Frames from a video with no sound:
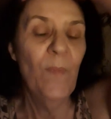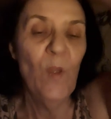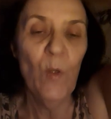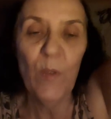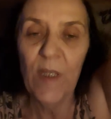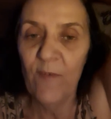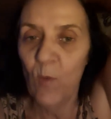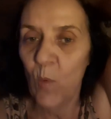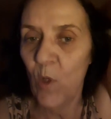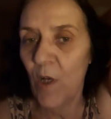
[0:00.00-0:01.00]
No
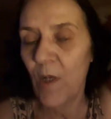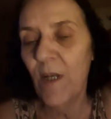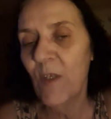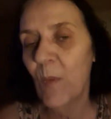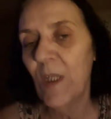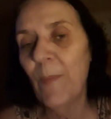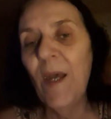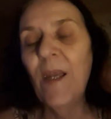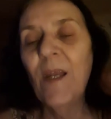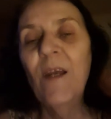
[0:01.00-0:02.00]
civil war. That's what the
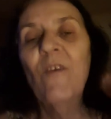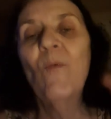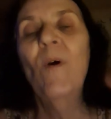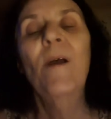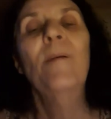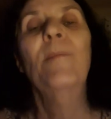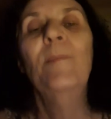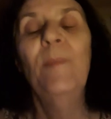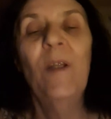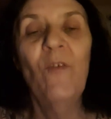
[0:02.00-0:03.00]
bad guys want.
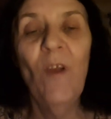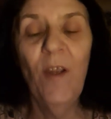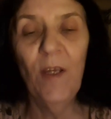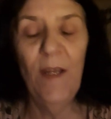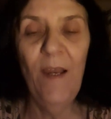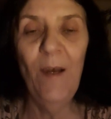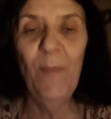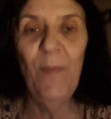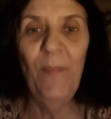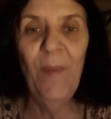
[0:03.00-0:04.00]
But it's not going to
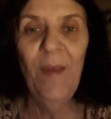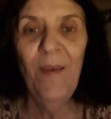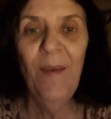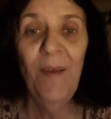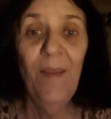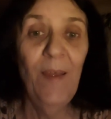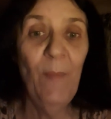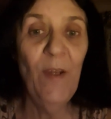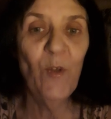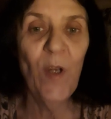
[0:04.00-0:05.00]
happen. They
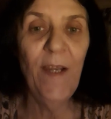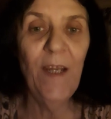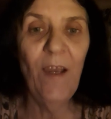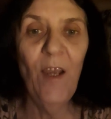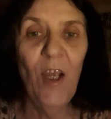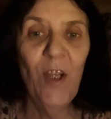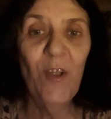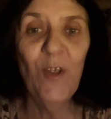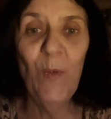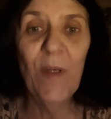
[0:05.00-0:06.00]
might try to
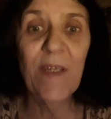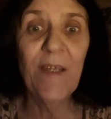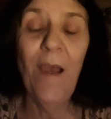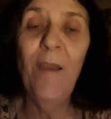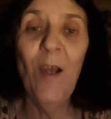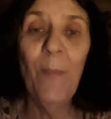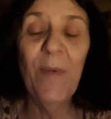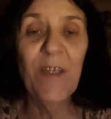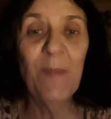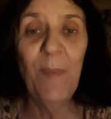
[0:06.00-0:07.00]
do a psyop, a
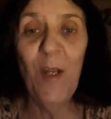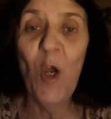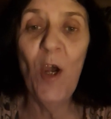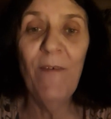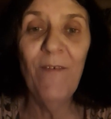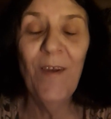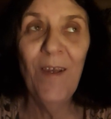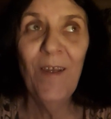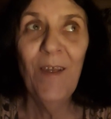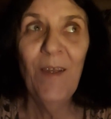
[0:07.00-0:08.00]
spinoff,
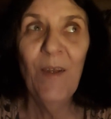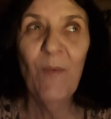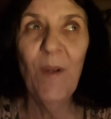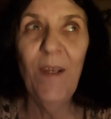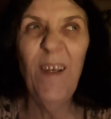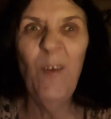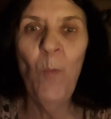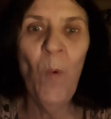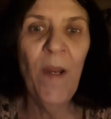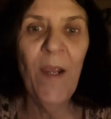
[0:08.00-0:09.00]
right,
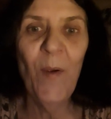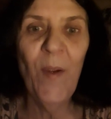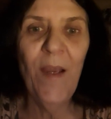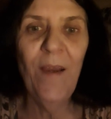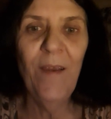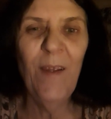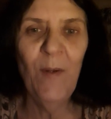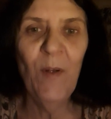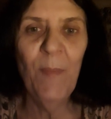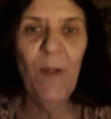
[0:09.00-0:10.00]
in one area, you know
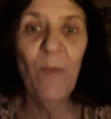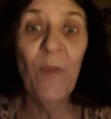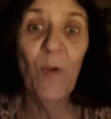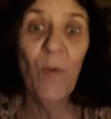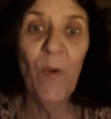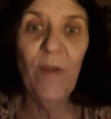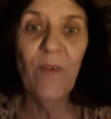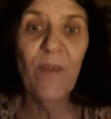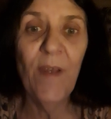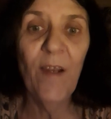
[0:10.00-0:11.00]
what I mean, with their
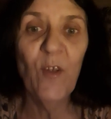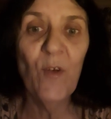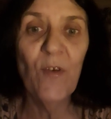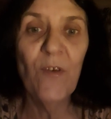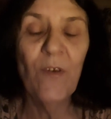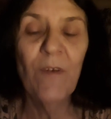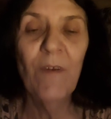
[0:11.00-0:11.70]
crisis actors